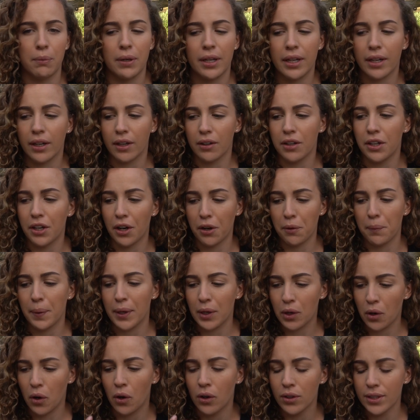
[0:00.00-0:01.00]

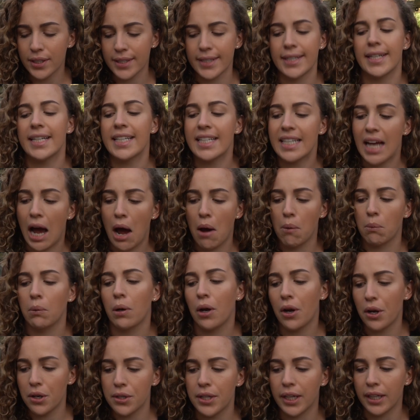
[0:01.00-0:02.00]
We're constantly
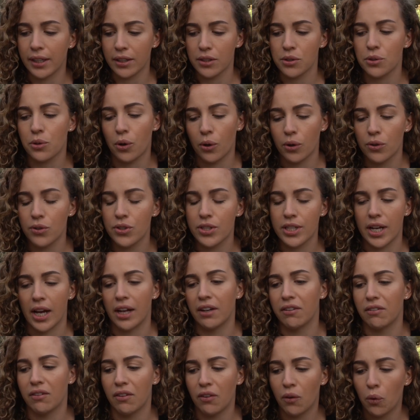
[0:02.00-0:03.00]
downloading this
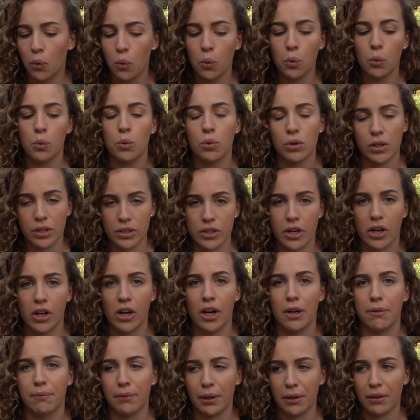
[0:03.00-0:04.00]
content all the
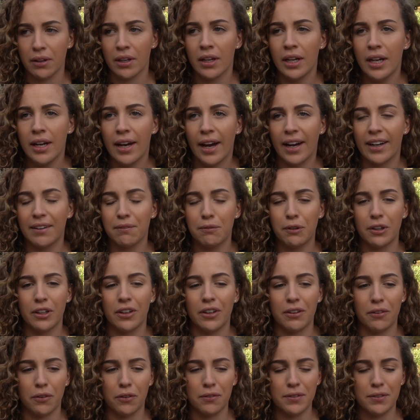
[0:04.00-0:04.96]
time, like, and when I